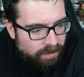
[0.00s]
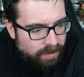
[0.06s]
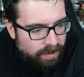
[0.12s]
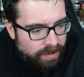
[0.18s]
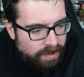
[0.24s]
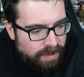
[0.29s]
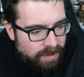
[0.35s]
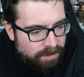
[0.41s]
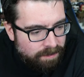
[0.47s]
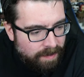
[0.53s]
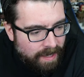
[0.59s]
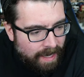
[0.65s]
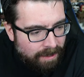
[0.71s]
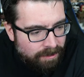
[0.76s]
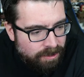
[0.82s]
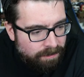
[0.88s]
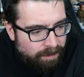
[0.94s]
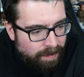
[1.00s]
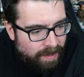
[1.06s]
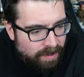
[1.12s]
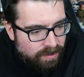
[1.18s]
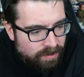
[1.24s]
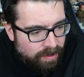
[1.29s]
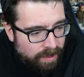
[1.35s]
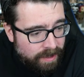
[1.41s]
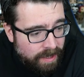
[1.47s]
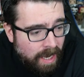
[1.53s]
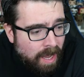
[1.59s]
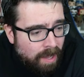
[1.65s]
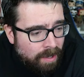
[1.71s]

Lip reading: Goodness me, how'd you pick strike?